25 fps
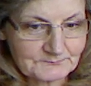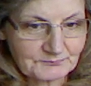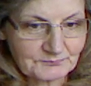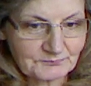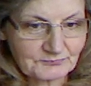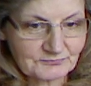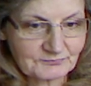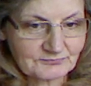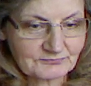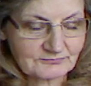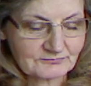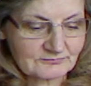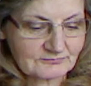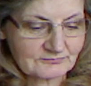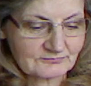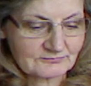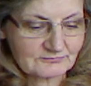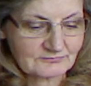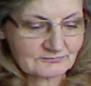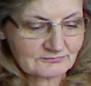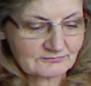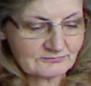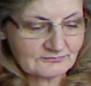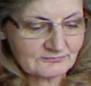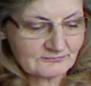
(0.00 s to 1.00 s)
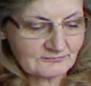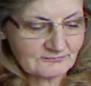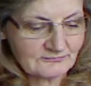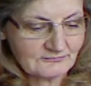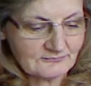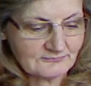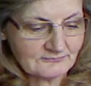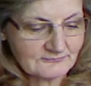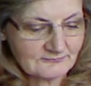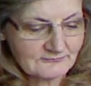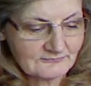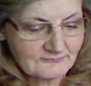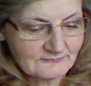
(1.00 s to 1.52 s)

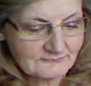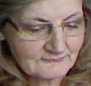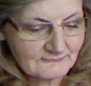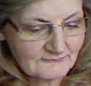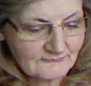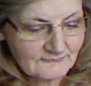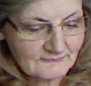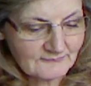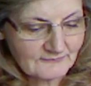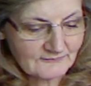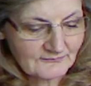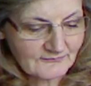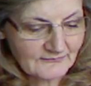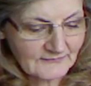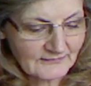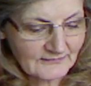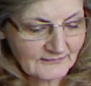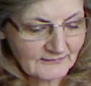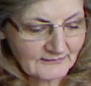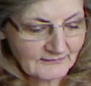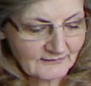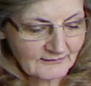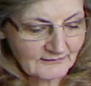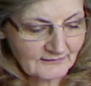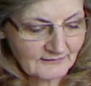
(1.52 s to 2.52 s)
[no speech]